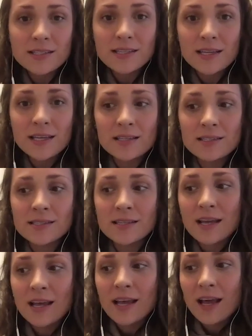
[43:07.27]
This
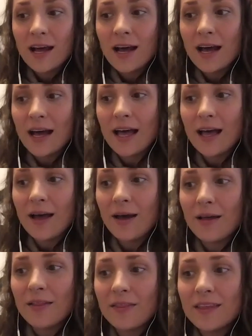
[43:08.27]
is uh,
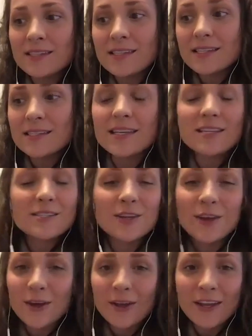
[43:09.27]
this is
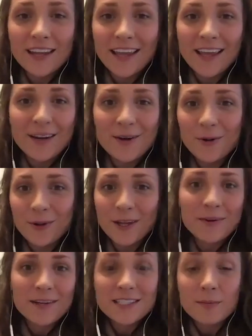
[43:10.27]
his good and
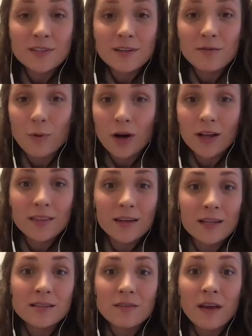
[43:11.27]
holy redemptive work
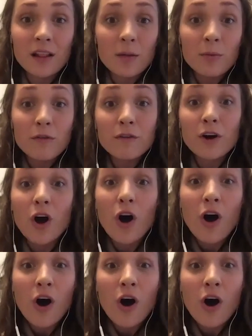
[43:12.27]
that is available for